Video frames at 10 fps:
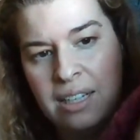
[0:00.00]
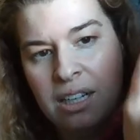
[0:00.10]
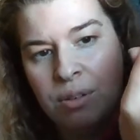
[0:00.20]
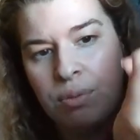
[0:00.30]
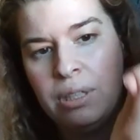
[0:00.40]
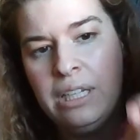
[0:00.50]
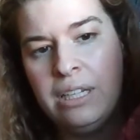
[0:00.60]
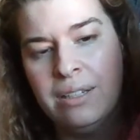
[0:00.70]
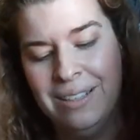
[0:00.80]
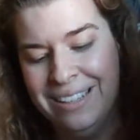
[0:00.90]
it
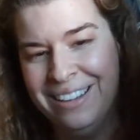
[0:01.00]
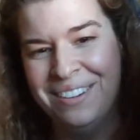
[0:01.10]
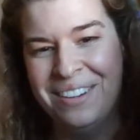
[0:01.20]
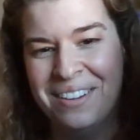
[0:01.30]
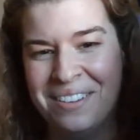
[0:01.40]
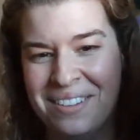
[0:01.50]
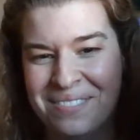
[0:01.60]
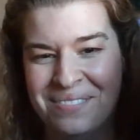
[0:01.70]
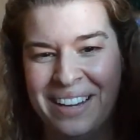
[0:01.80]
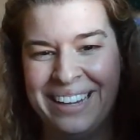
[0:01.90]
really,
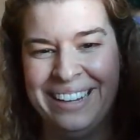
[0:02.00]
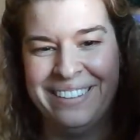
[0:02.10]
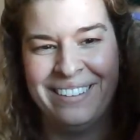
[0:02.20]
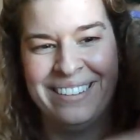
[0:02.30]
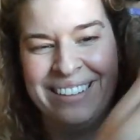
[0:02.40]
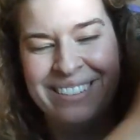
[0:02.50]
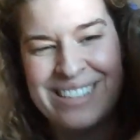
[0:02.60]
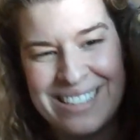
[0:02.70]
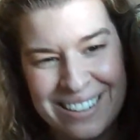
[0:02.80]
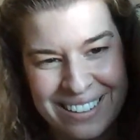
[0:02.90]
my hair on here,
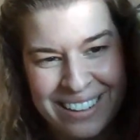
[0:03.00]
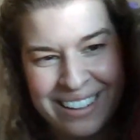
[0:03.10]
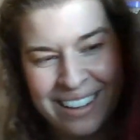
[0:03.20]
sorry.